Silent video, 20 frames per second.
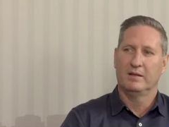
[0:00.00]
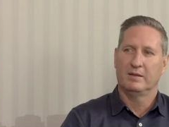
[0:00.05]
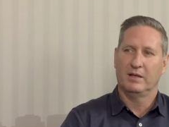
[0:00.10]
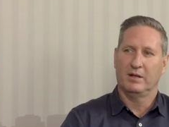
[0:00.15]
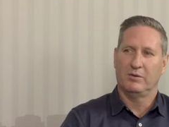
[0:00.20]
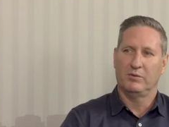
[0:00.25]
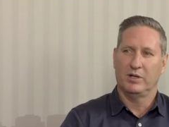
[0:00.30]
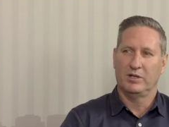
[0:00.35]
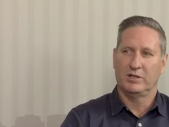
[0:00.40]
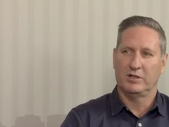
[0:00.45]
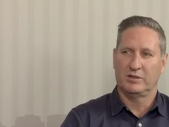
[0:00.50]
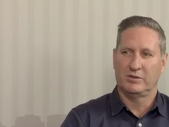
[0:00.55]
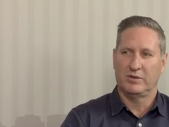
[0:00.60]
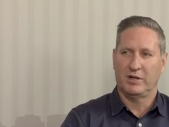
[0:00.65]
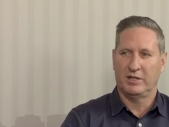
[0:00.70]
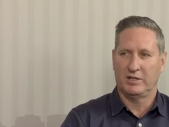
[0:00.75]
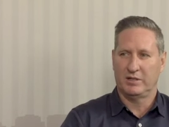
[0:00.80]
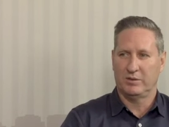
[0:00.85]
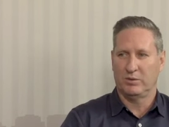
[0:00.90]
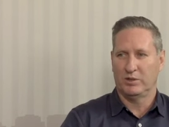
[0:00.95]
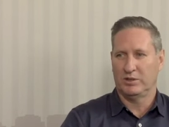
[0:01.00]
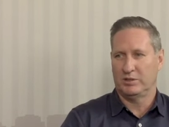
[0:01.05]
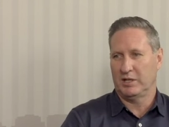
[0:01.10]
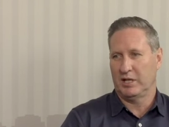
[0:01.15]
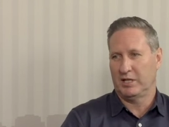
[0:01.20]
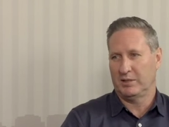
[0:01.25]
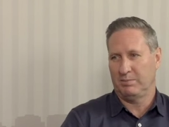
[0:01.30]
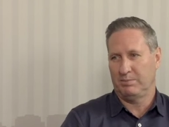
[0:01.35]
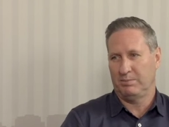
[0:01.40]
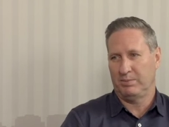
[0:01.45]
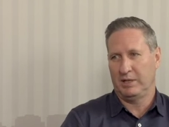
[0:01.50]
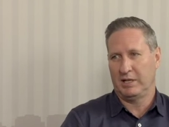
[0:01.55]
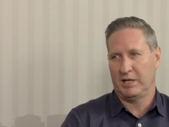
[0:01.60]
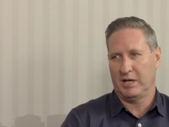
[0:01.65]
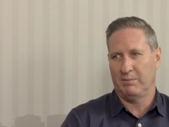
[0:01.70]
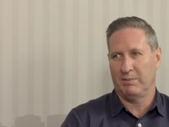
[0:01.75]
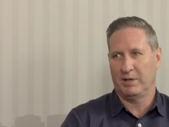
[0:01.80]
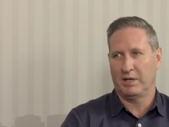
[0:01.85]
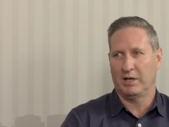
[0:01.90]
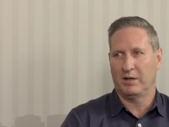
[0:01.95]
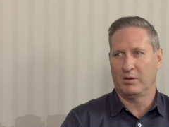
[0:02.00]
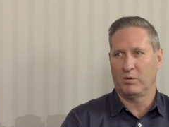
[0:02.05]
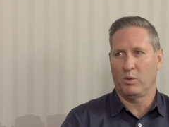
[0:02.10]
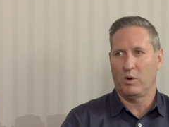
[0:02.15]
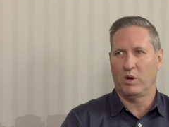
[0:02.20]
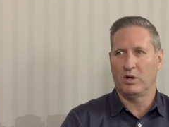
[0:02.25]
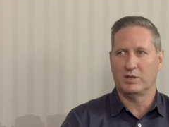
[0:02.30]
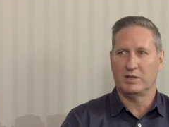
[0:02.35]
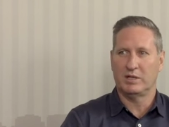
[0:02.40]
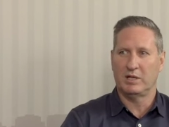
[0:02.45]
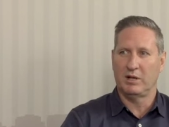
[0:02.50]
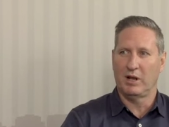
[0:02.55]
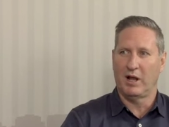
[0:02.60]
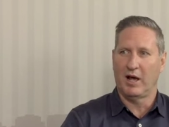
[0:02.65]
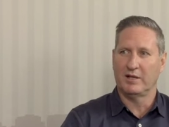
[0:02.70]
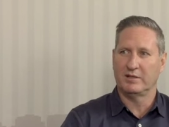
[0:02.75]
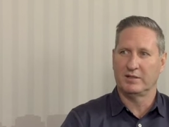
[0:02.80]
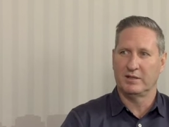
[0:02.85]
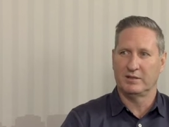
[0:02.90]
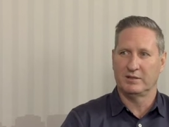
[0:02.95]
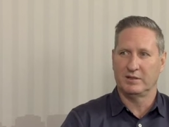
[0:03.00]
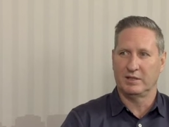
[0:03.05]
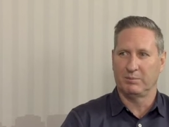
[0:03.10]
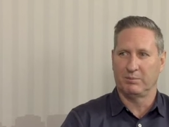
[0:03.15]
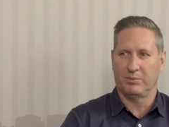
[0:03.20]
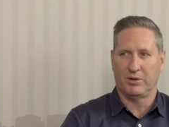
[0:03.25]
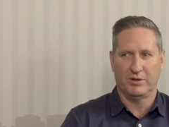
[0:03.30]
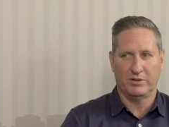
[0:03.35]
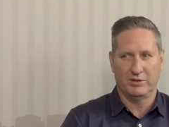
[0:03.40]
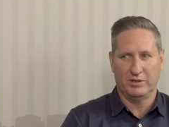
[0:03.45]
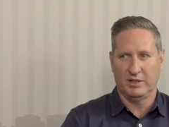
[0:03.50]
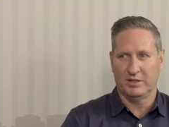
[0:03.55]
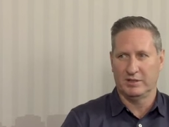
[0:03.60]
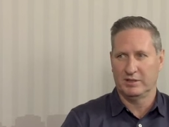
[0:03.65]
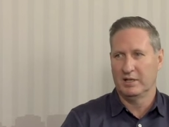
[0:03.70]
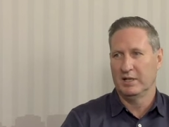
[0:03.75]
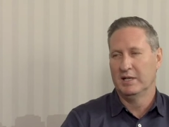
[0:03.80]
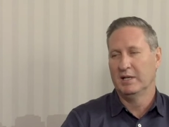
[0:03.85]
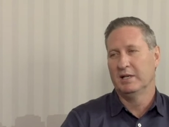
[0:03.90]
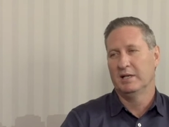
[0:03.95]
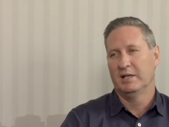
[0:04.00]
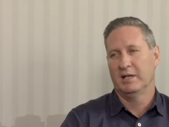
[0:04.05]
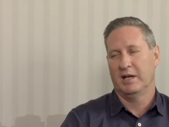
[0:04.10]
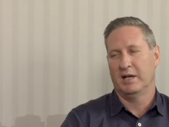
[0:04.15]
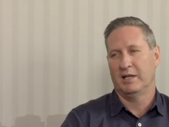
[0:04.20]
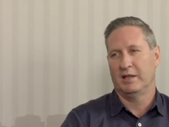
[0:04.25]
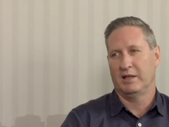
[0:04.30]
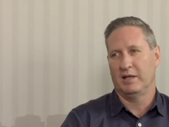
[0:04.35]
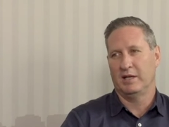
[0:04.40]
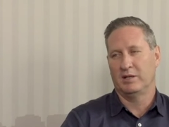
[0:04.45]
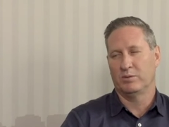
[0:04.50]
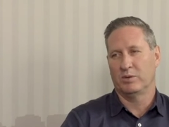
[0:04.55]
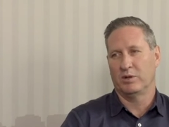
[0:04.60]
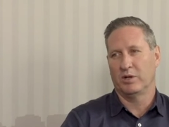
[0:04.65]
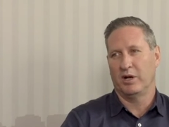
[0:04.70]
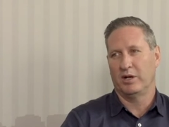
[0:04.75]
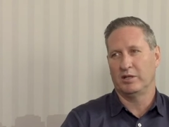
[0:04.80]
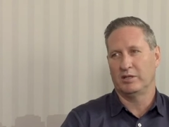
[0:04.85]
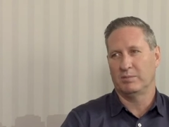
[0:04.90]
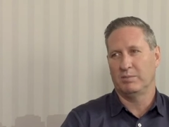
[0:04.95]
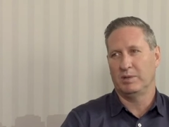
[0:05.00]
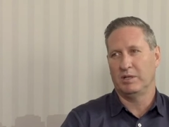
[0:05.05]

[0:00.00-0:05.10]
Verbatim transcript: that registration was just becoming a quasi licensing process and things were going to